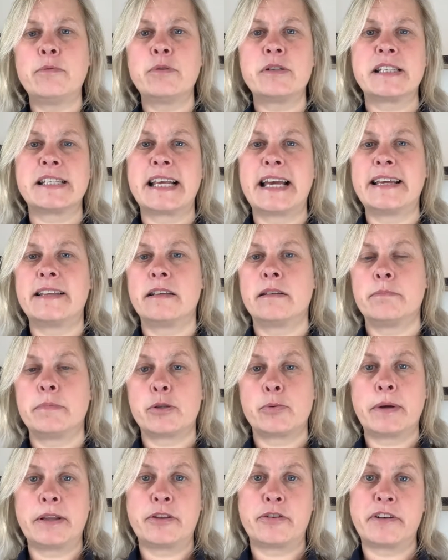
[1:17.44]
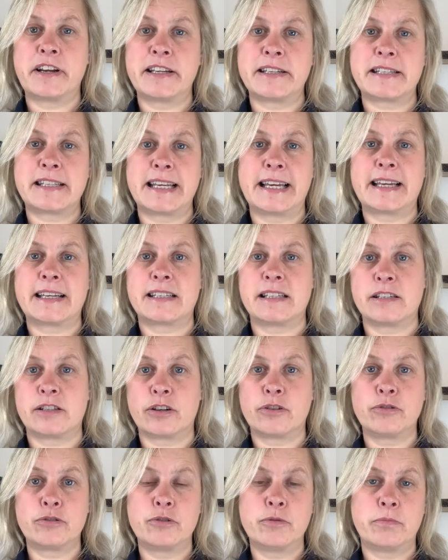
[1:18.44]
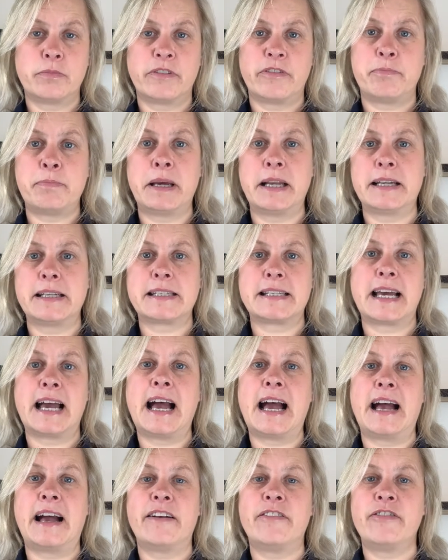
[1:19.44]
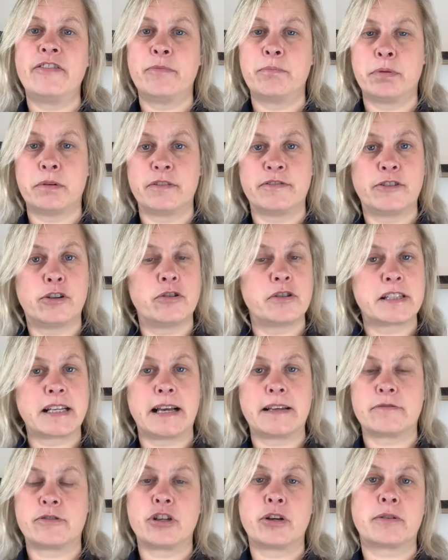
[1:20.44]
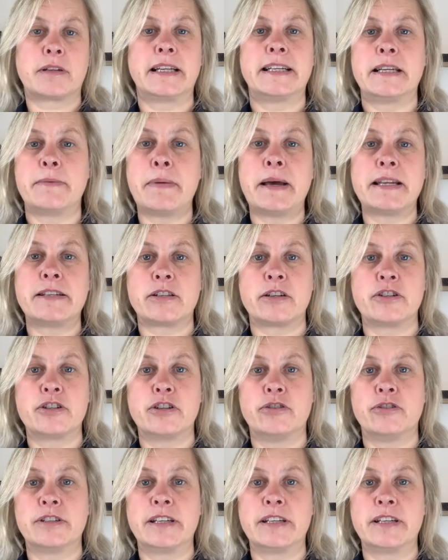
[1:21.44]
would say that between three and six is a good number of pillars to have, but of course that totally depends on your